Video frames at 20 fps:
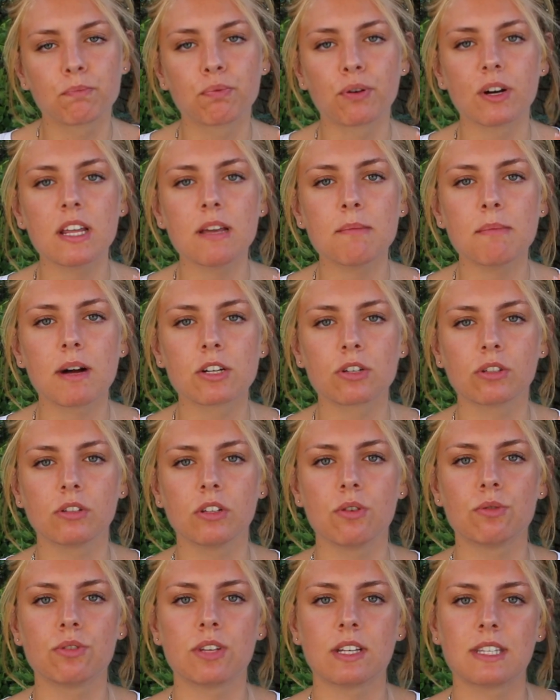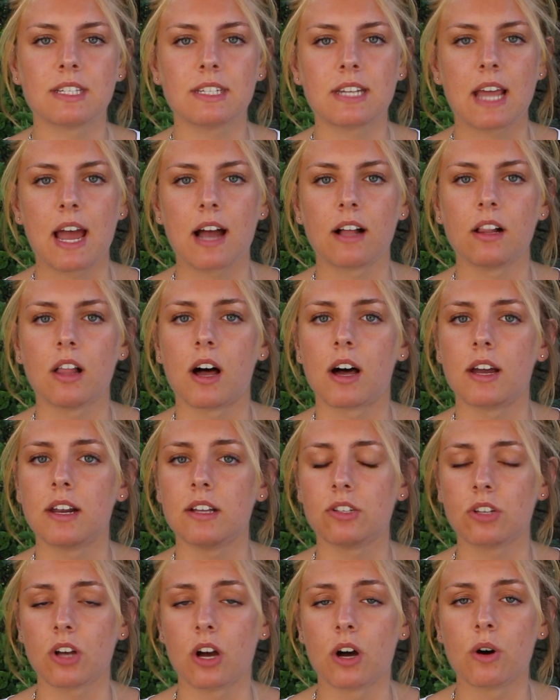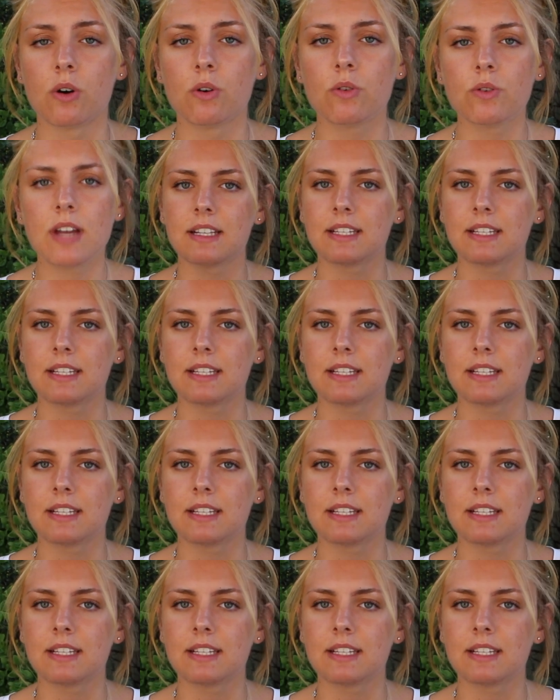pretty much lose its tail on its own.